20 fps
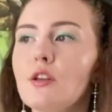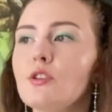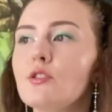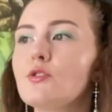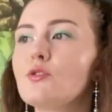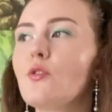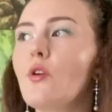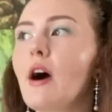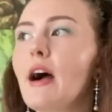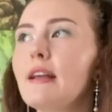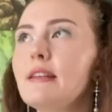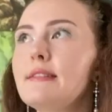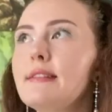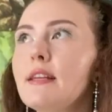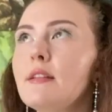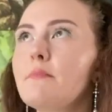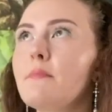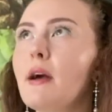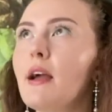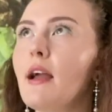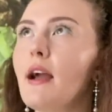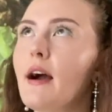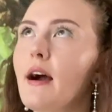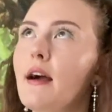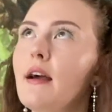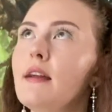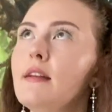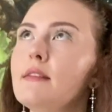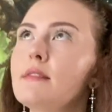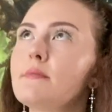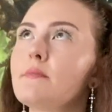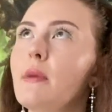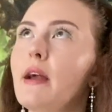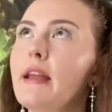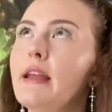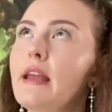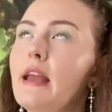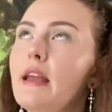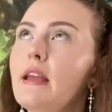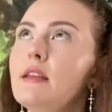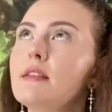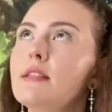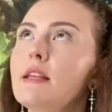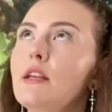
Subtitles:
So I set my gaze